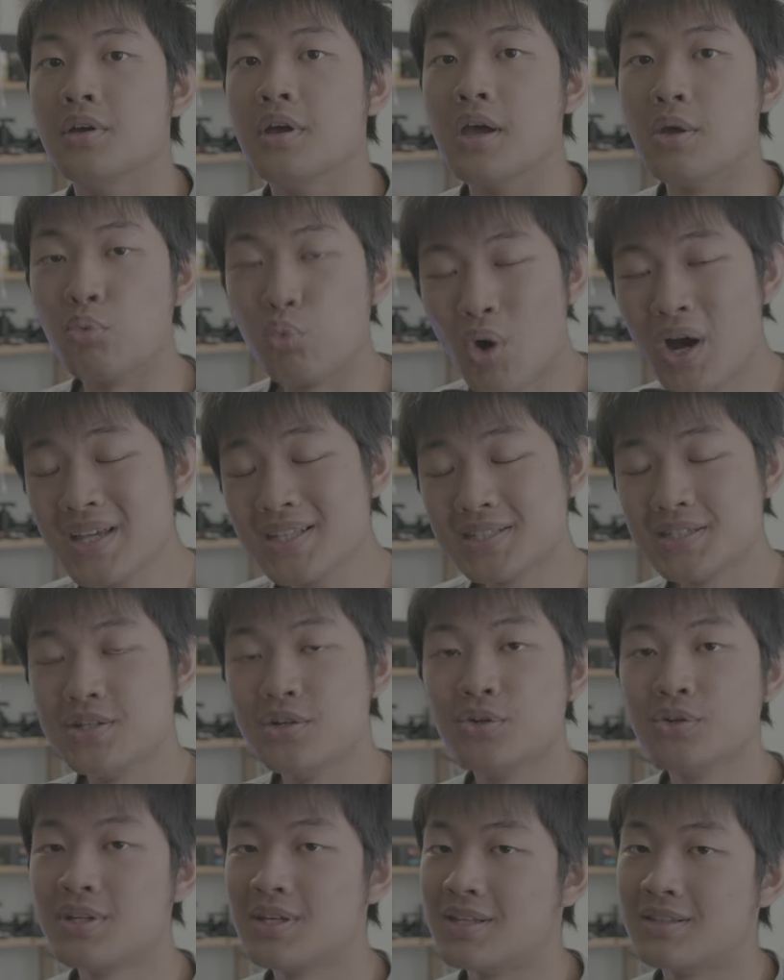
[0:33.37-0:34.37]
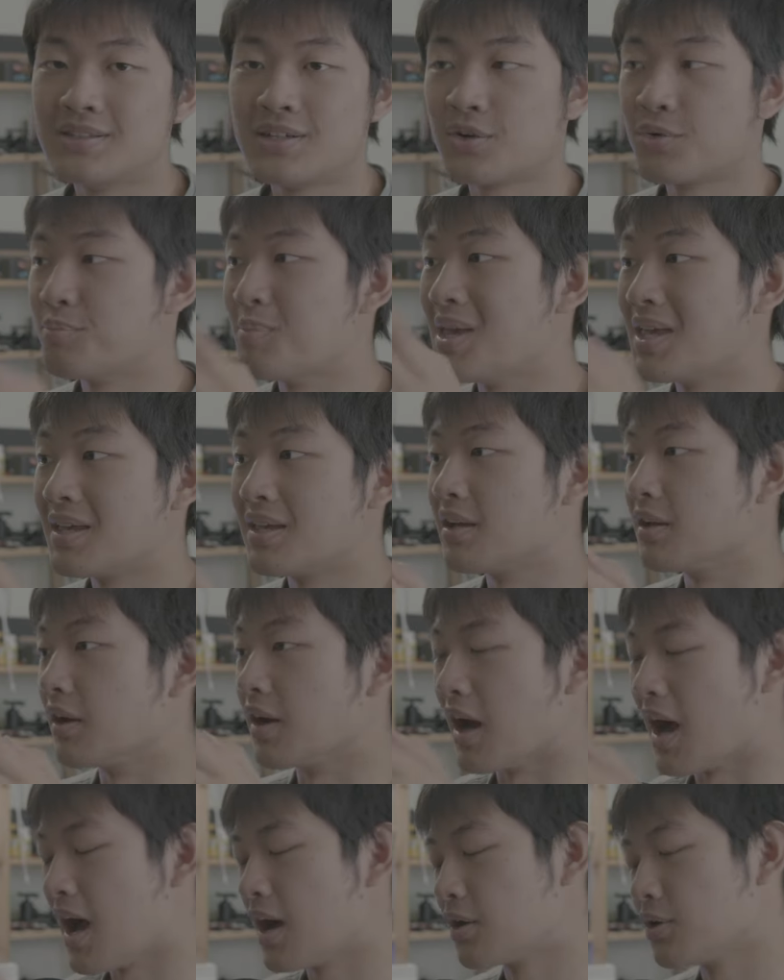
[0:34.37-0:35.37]
at YC Onion, they're making a
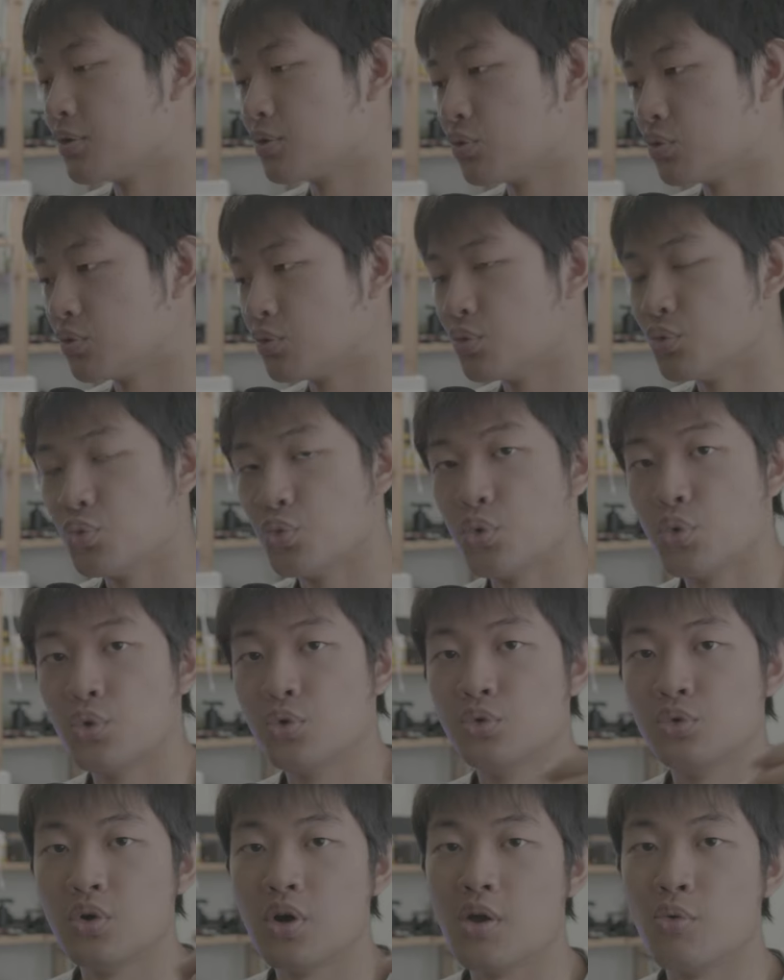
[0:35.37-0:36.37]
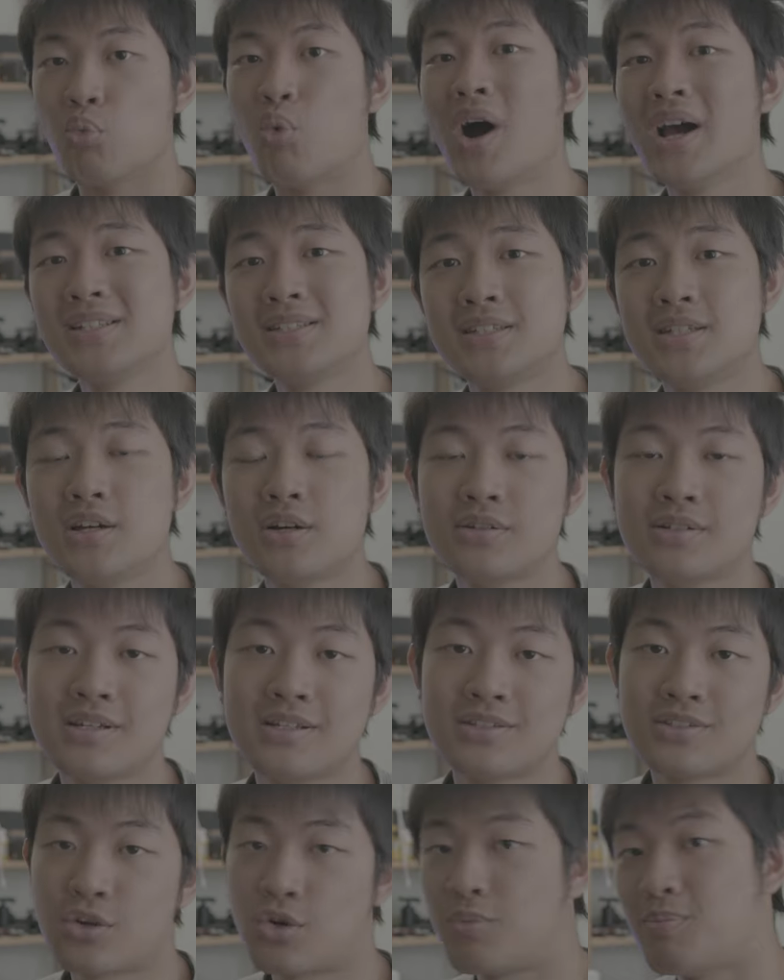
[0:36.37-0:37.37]
and why Sony
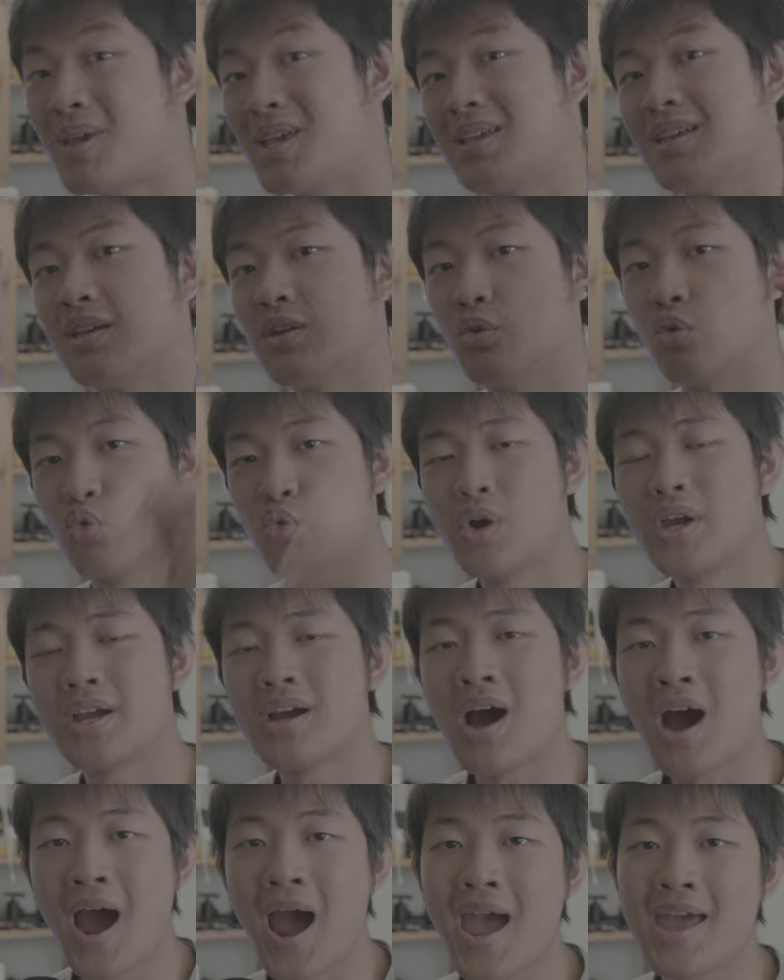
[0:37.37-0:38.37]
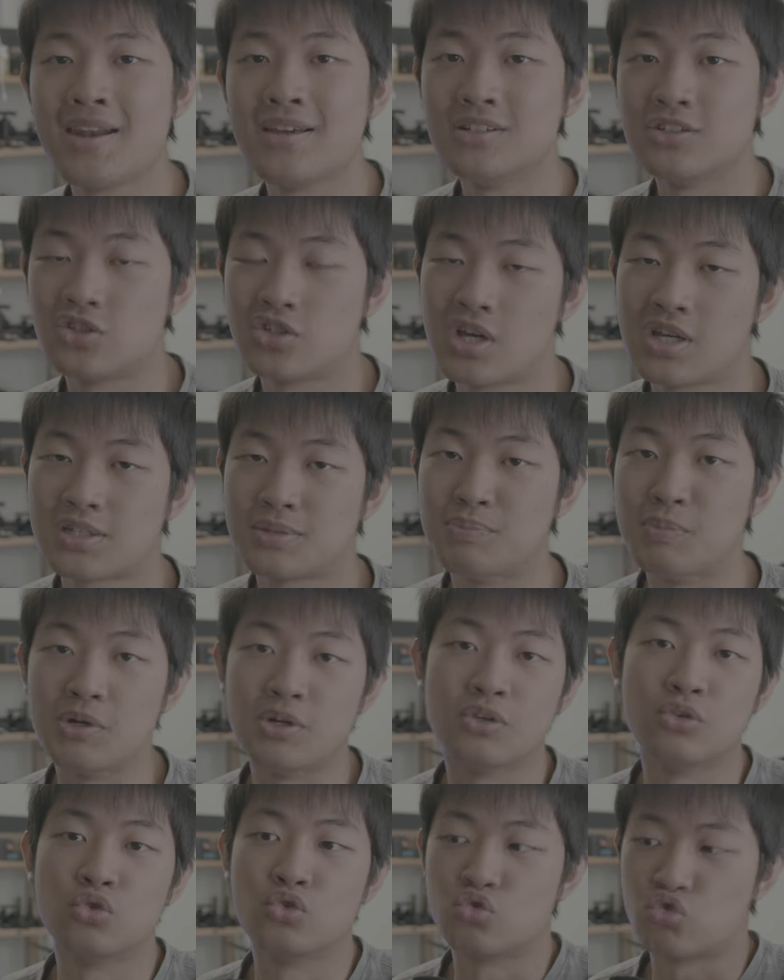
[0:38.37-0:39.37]
and they are making a quick height adjustment